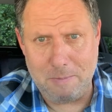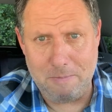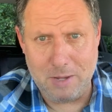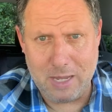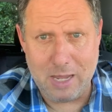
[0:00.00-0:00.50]

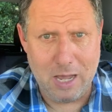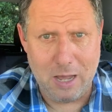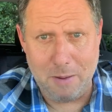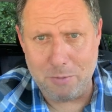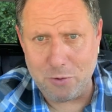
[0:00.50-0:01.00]
picking
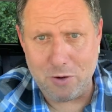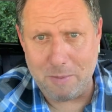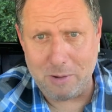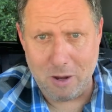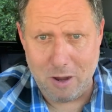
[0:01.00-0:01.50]
up or
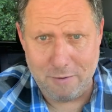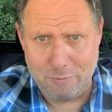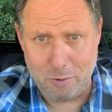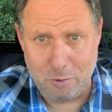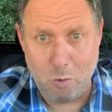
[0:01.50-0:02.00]
dropping off
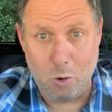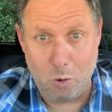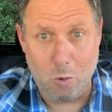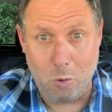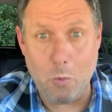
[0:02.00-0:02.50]

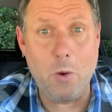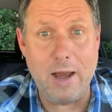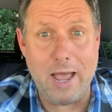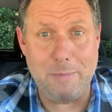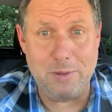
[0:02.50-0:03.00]
or what
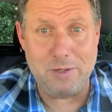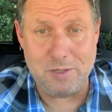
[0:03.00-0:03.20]
happened.